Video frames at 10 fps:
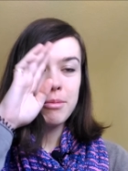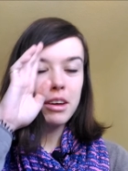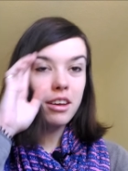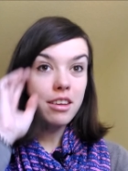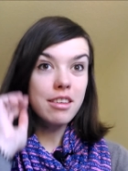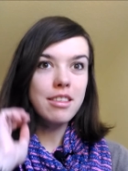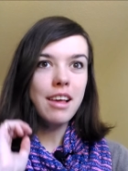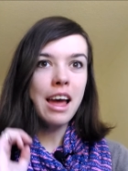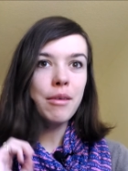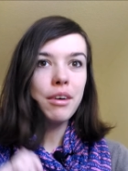because
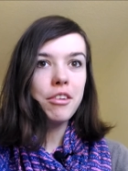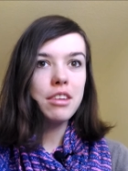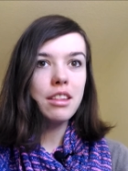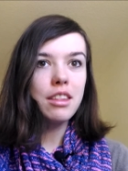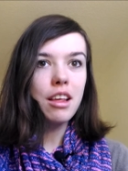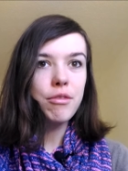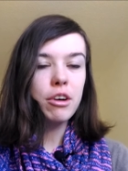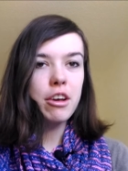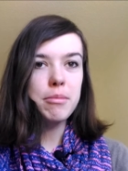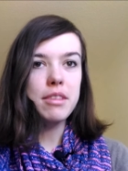I wanted to knit these for
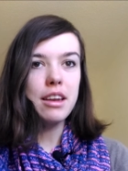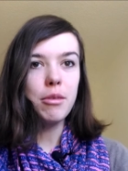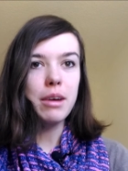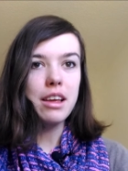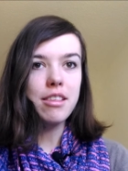Christmas anyway.